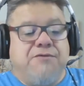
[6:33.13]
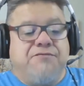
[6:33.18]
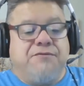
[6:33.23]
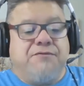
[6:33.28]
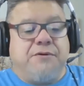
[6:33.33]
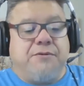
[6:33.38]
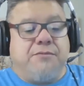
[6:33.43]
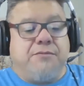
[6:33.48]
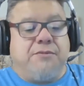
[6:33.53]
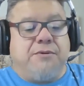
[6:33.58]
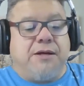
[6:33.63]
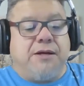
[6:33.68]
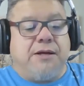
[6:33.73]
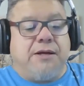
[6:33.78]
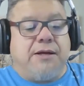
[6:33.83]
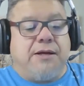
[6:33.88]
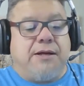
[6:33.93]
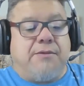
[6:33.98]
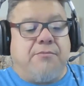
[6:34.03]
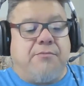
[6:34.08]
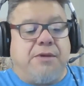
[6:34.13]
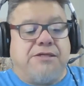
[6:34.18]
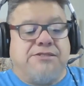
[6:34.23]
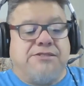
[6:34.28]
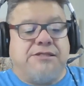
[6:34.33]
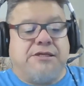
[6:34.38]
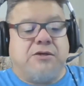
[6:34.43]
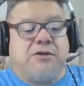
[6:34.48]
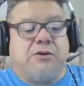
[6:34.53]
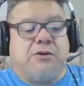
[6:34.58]
from
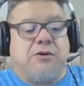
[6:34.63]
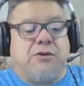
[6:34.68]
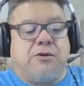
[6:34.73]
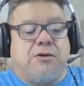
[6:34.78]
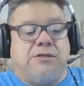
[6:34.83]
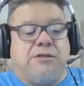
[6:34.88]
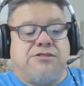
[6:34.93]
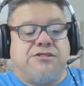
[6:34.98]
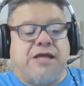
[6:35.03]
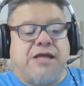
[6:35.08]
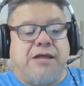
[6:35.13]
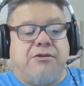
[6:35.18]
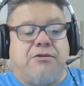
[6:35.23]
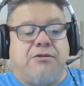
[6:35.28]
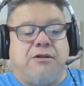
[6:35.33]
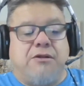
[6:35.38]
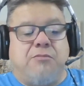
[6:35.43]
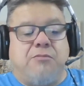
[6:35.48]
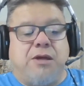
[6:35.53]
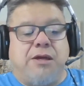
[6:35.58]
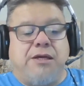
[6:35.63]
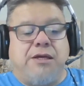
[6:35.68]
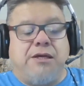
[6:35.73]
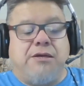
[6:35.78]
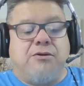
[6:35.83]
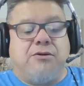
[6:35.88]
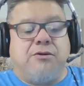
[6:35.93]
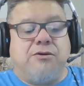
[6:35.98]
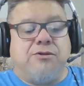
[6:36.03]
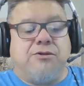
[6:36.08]
Mexico, Estado de
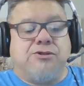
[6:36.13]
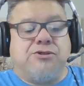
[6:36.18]
Mexico,